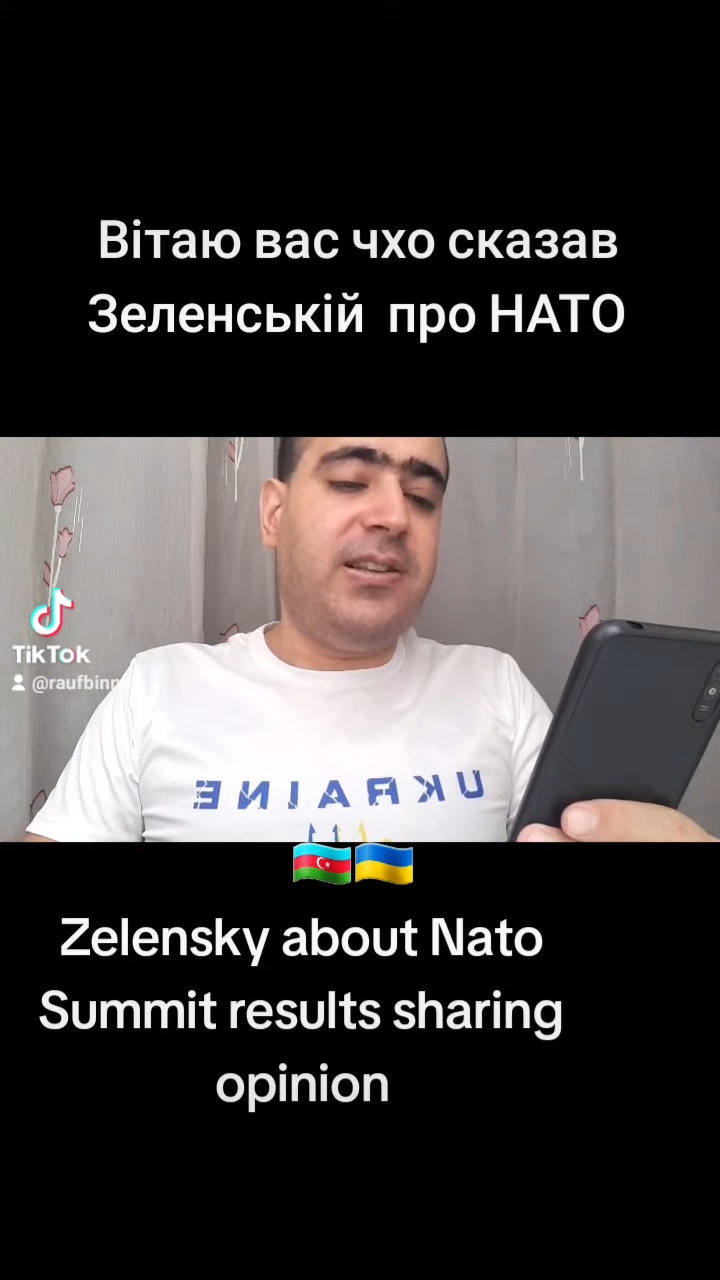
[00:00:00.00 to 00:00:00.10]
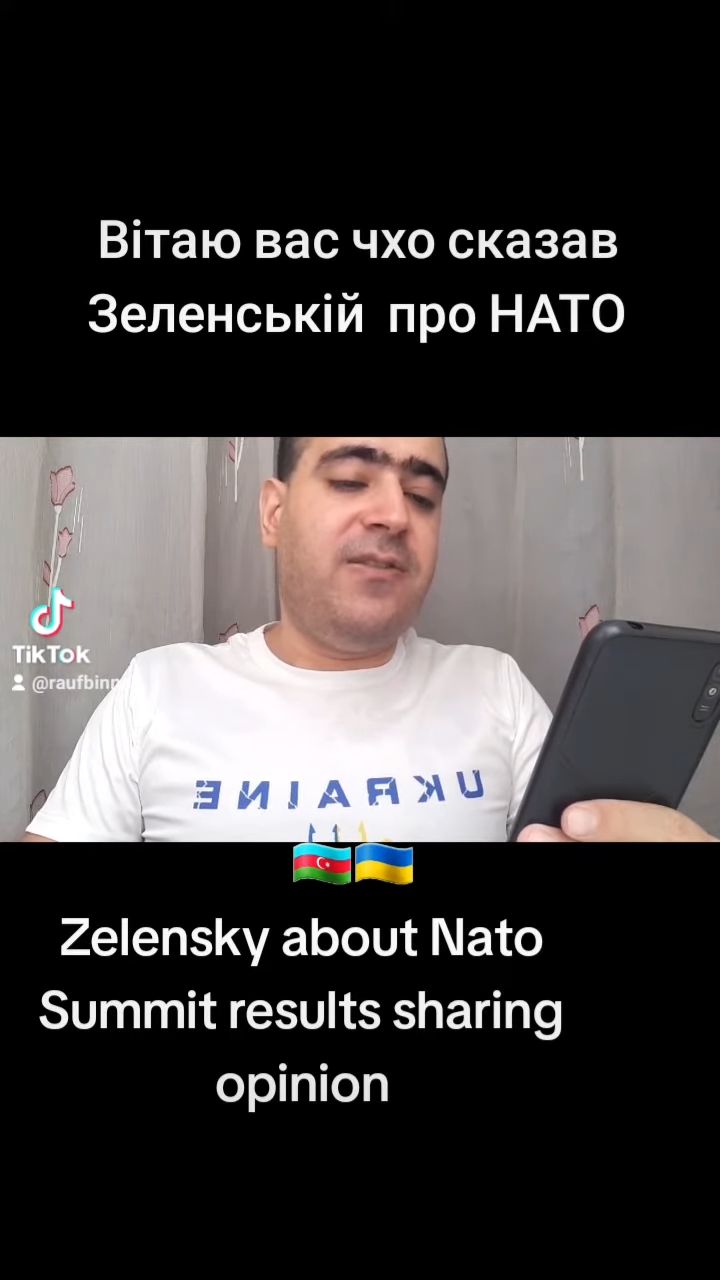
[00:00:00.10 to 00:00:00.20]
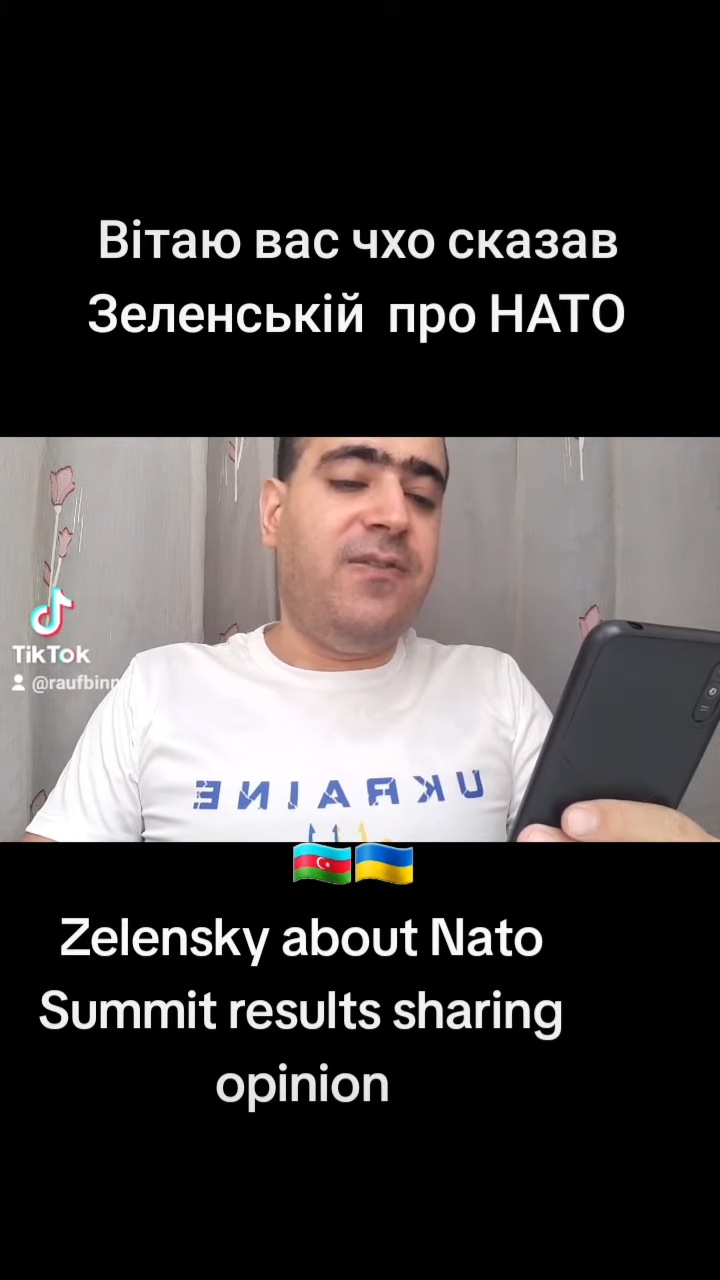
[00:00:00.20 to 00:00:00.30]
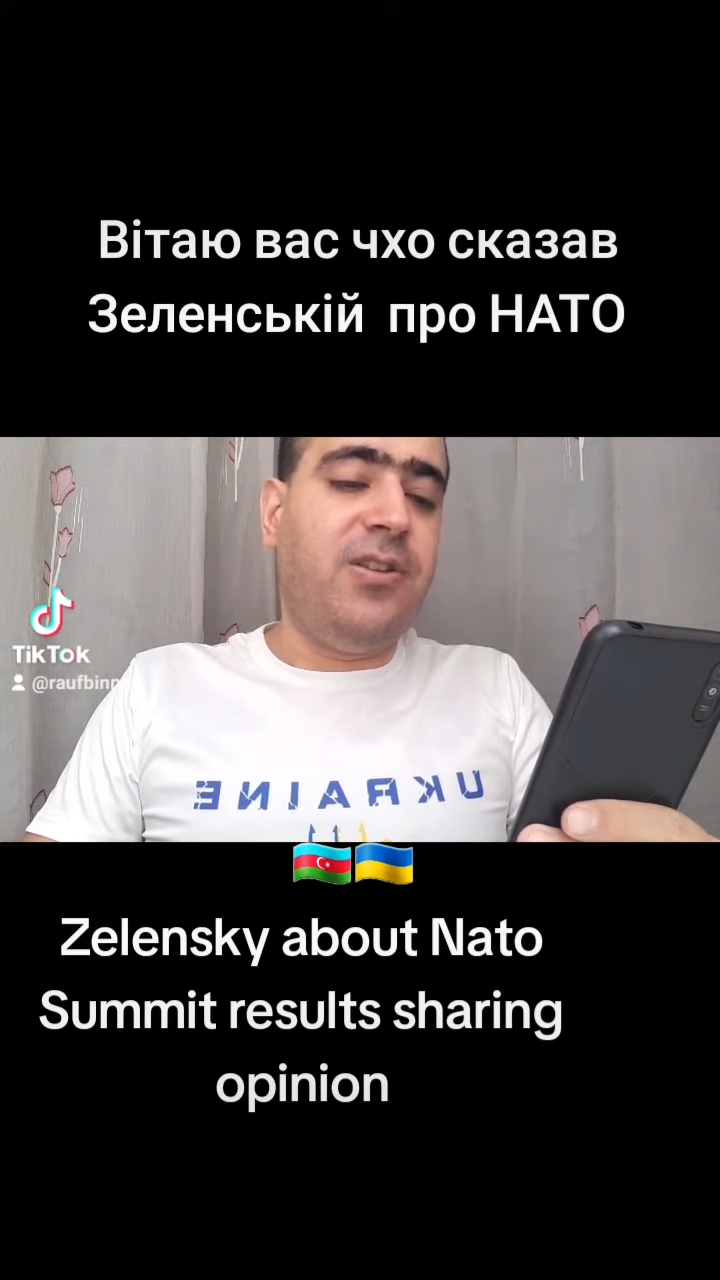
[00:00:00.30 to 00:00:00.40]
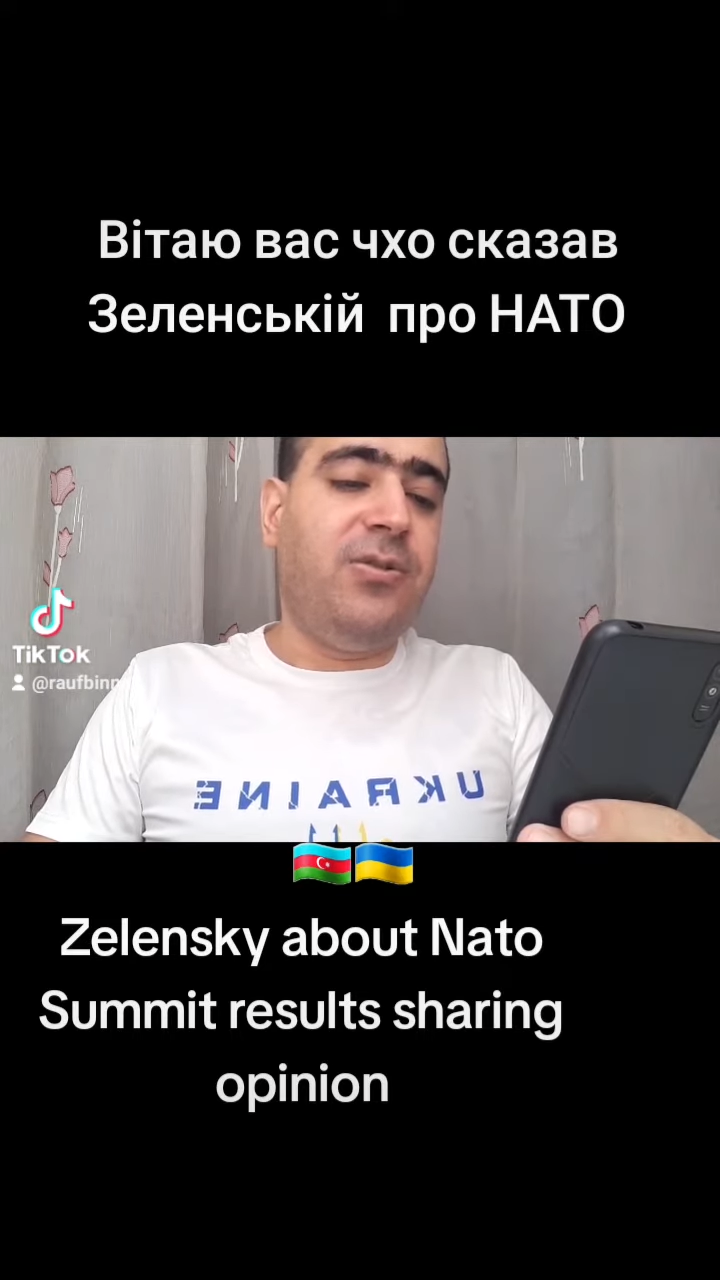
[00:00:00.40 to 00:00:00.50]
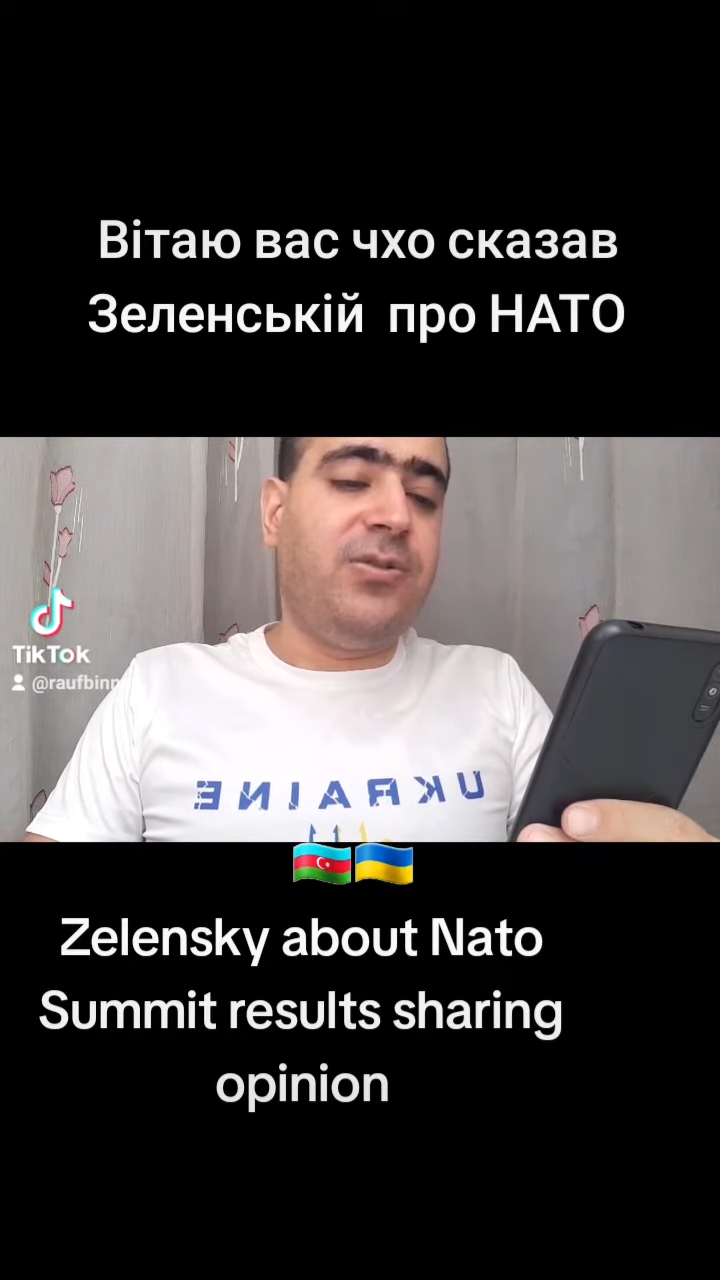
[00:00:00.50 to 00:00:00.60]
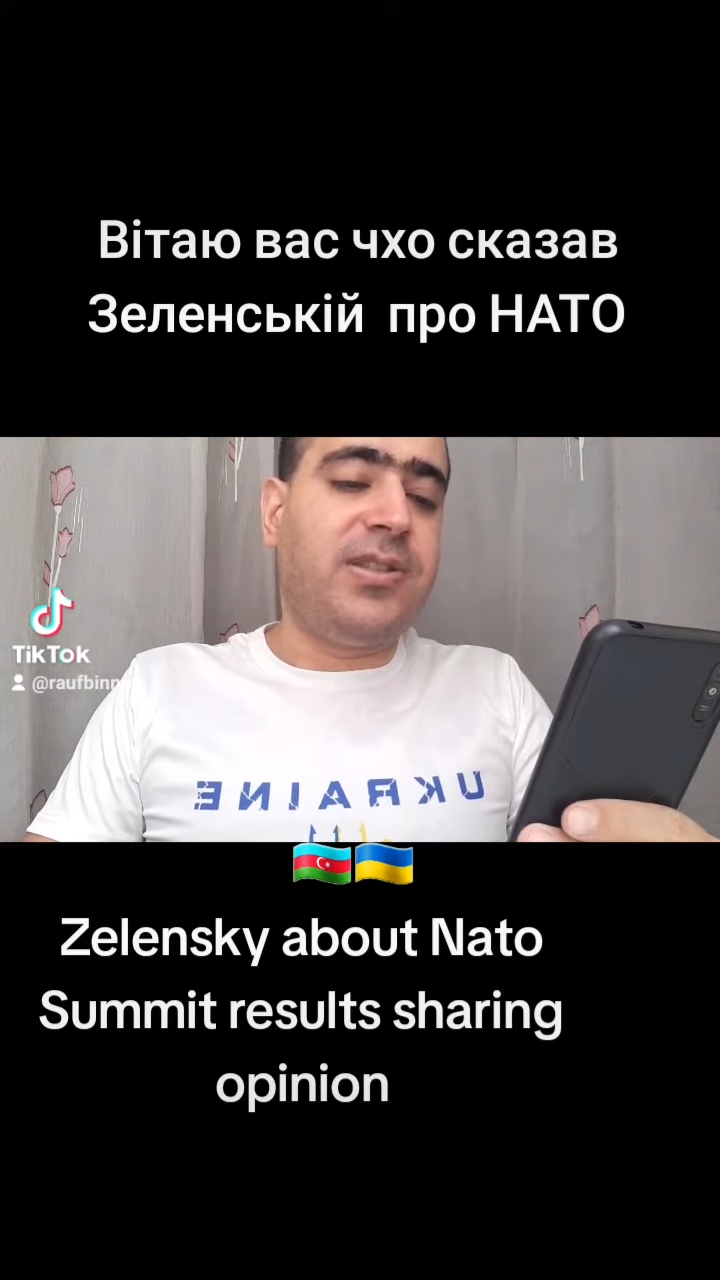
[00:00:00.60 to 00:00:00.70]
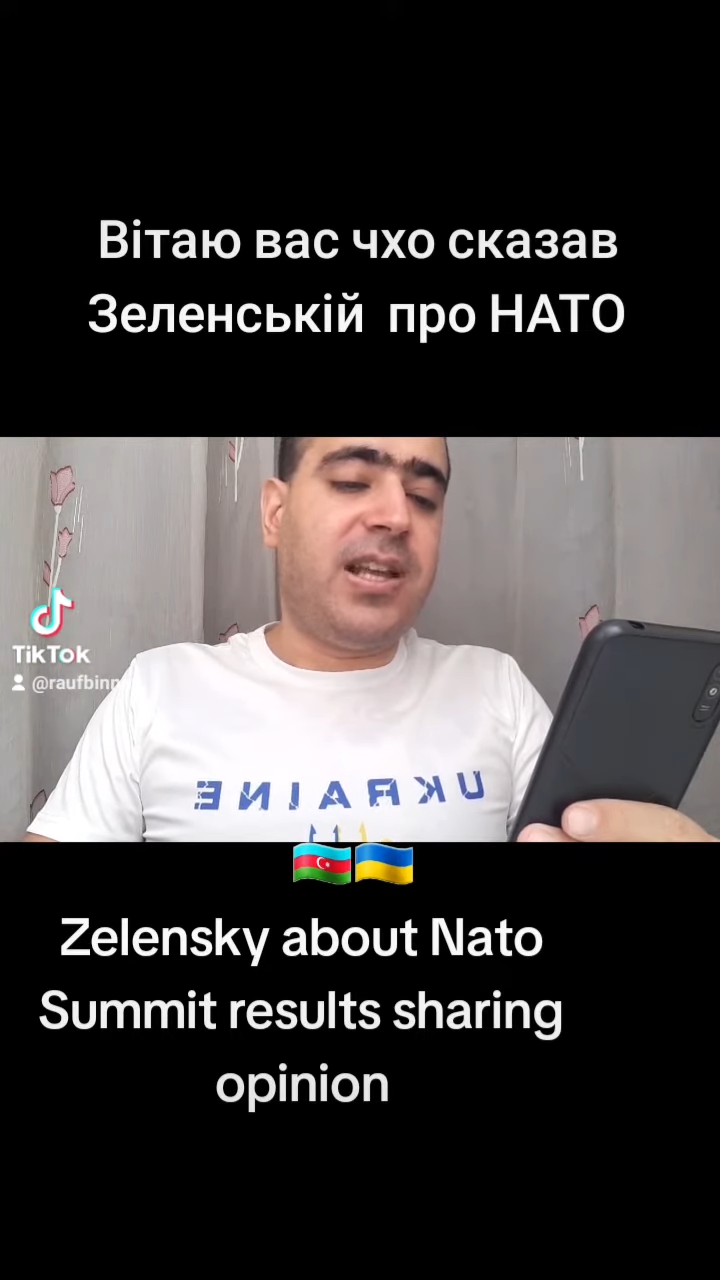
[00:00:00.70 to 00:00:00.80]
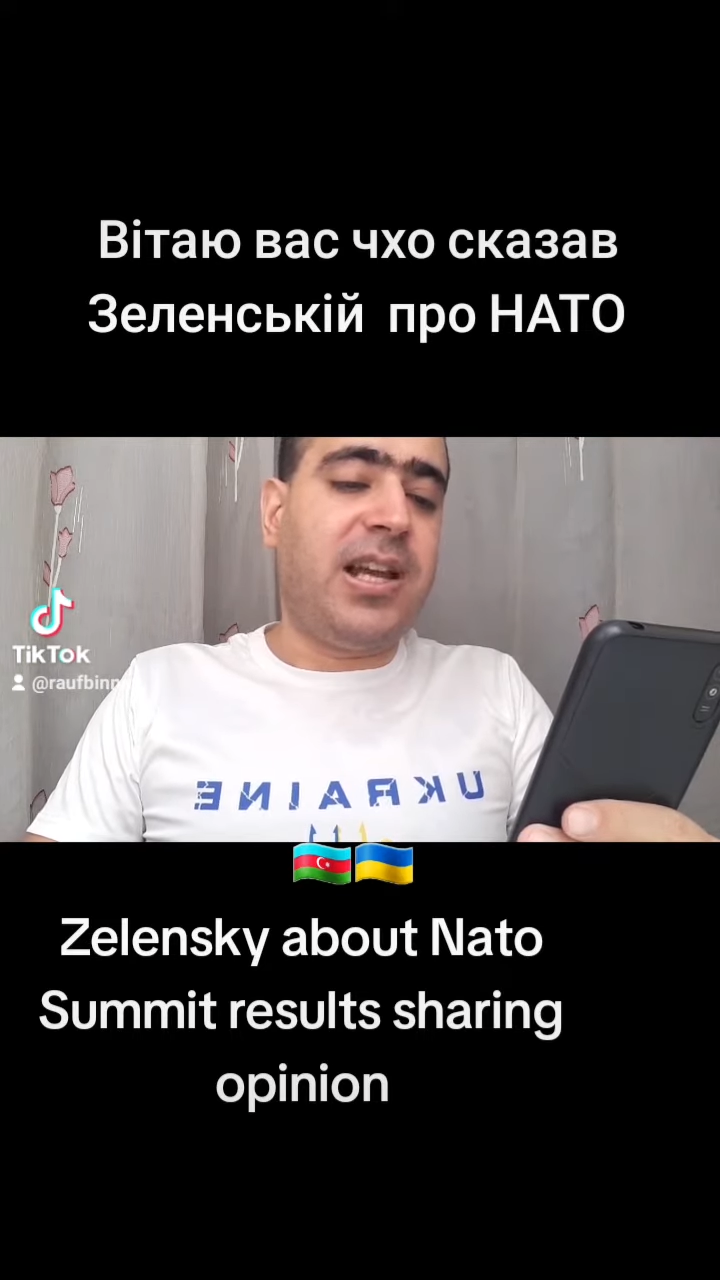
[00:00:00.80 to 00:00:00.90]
in Vilnius